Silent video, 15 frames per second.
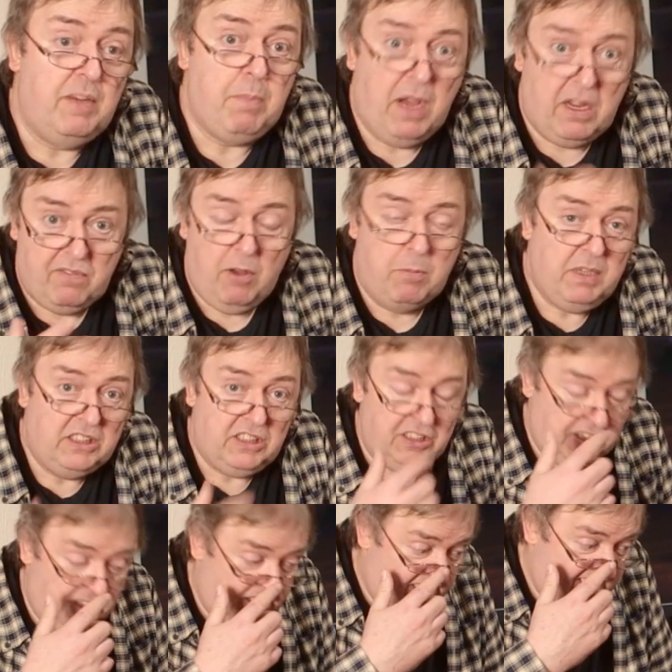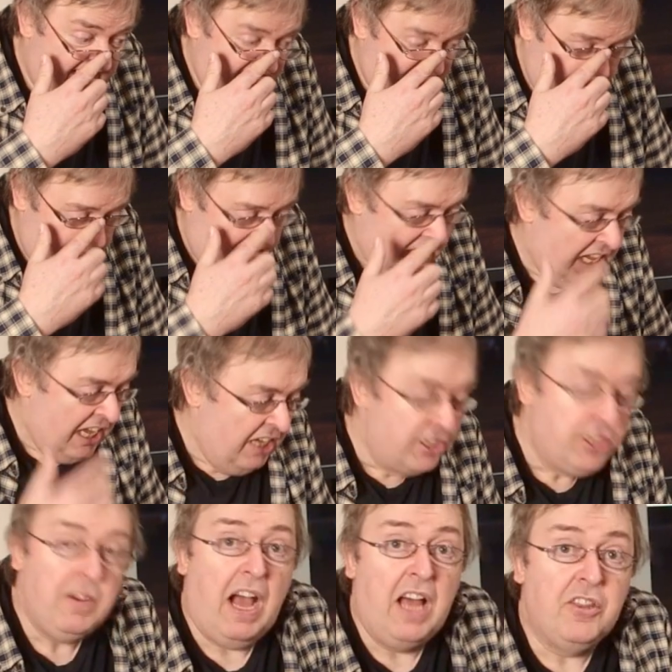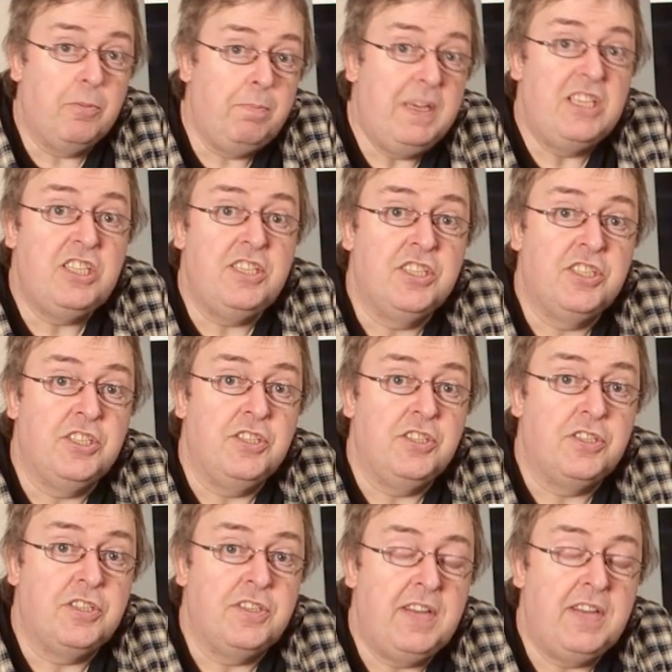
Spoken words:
Part of our business is teaching to other businesses.